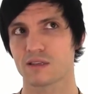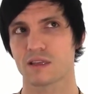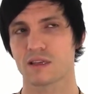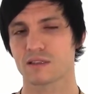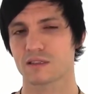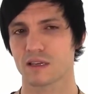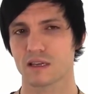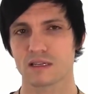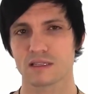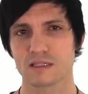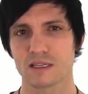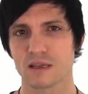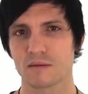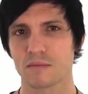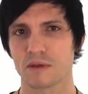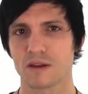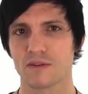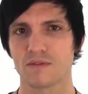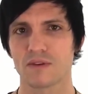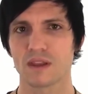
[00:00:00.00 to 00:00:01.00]
I think it's like a
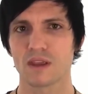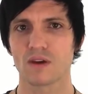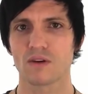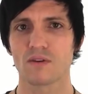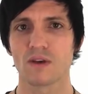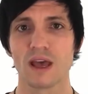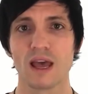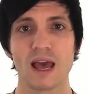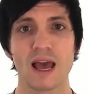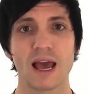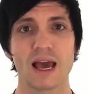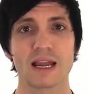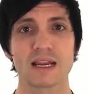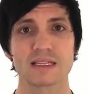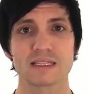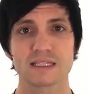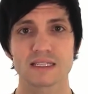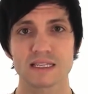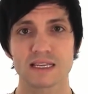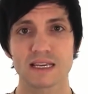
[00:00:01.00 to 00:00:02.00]
10-minute video, how to
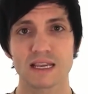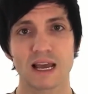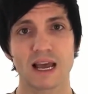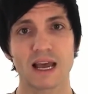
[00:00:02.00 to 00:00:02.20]
sing